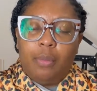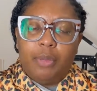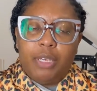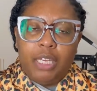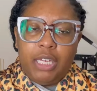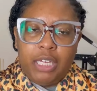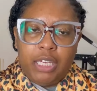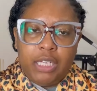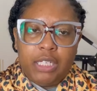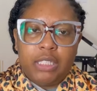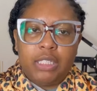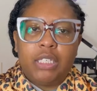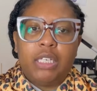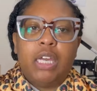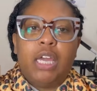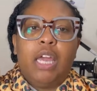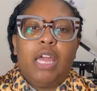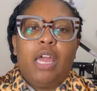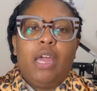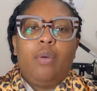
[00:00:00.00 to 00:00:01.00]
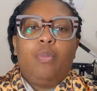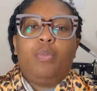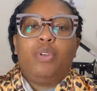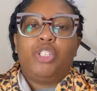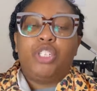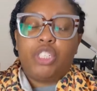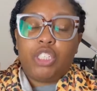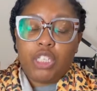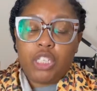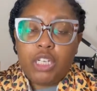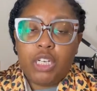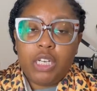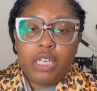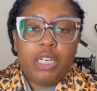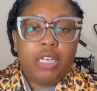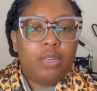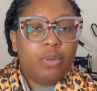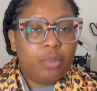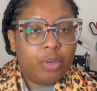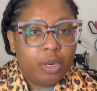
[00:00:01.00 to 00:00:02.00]
heat, which is good
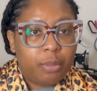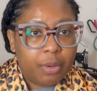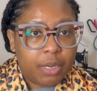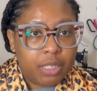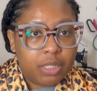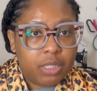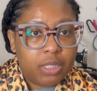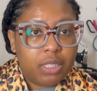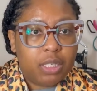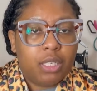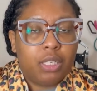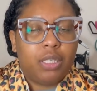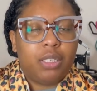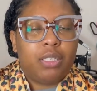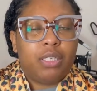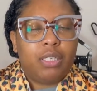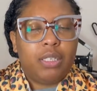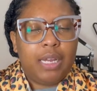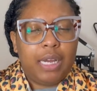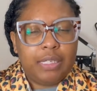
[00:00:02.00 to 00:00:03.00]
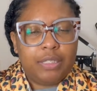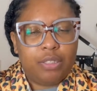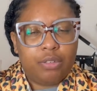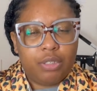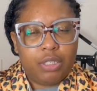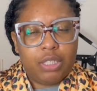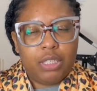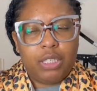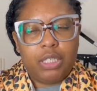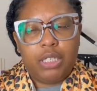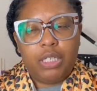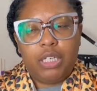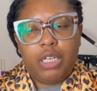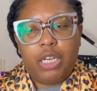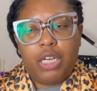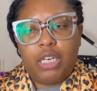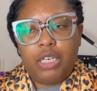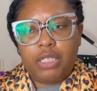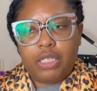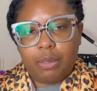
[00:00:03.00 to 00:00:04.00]
in the winter months, not so good
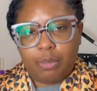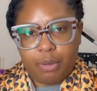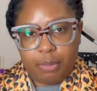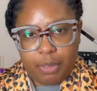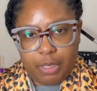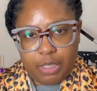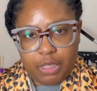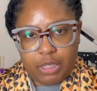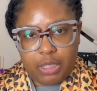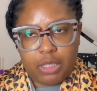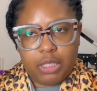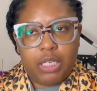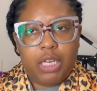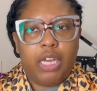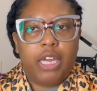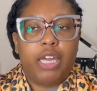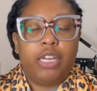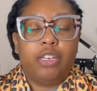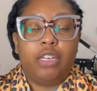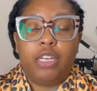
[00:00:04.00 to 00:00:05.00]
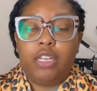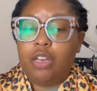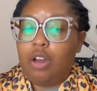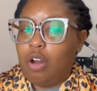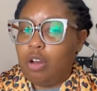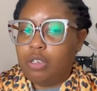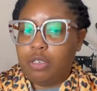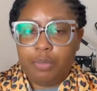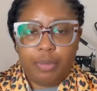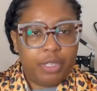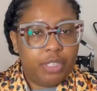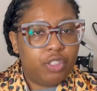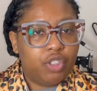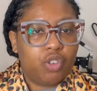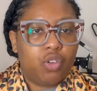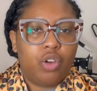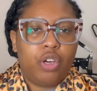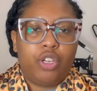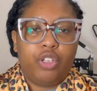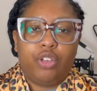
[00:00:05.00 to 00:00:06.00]
in the summer months. And it all depends
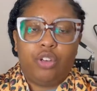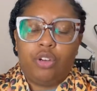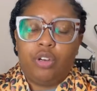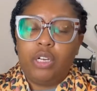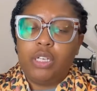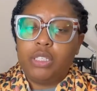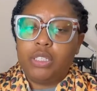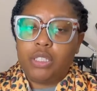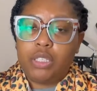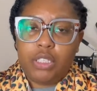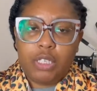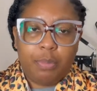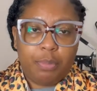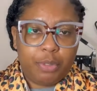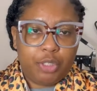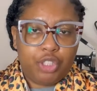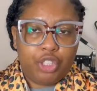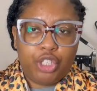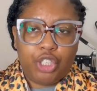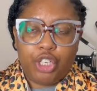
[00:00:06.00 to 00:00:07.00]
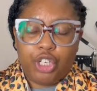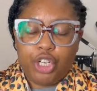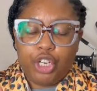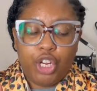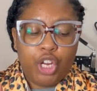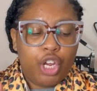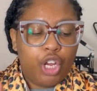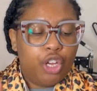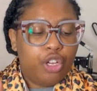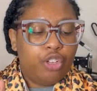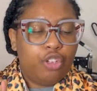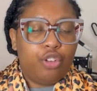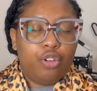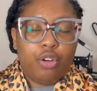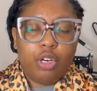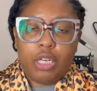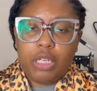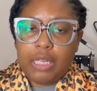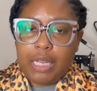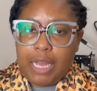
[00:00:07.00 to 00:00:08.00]
on your temperature,
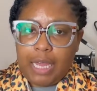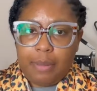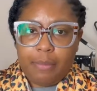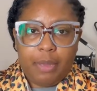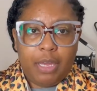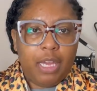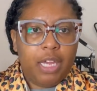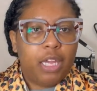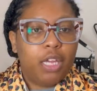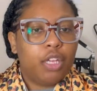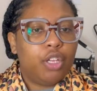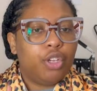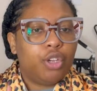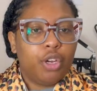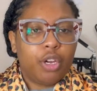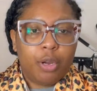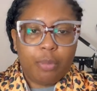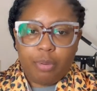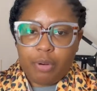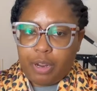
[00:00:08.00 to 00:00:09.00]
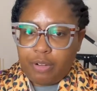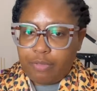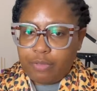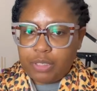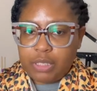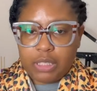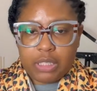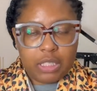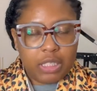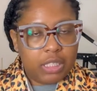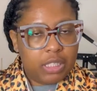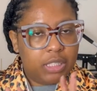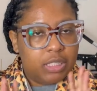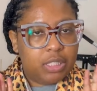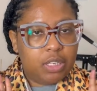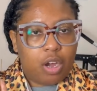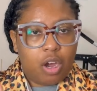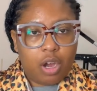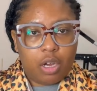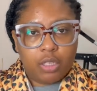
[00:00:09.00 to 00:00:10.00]
your climate, your preferences,
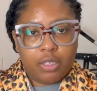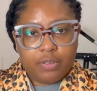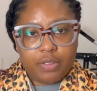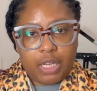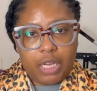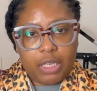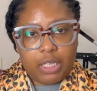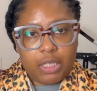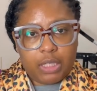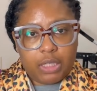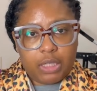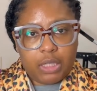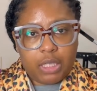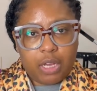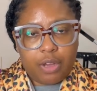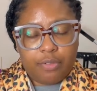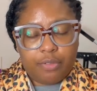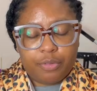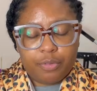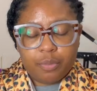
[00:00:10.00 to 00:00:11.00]
all of that good stuff.